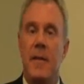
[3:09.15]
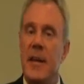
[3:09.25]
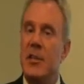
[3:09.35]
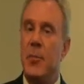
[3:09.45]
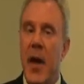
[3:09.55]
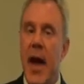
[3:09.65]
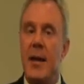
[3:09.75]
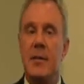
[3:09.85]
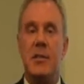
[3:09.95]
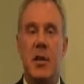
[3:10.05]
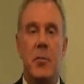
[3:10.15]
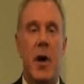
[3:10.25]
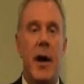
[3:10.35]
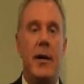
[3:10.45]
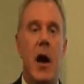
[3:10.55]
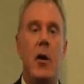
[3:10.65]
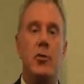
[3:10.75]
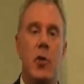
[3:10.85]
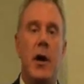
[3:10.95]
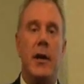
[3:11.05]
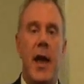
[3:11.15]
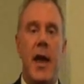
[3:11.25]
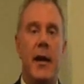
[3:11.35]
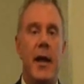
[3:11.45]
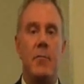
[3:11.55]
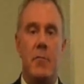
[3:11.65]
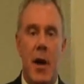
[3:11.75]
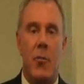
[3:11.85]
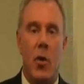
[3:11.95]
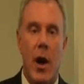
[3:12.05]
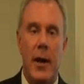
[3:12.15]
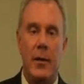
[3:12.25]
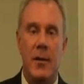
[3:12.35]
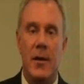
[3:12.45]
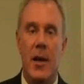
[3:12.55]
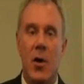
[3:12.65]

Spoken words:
These patents combined our drug candidate Memrite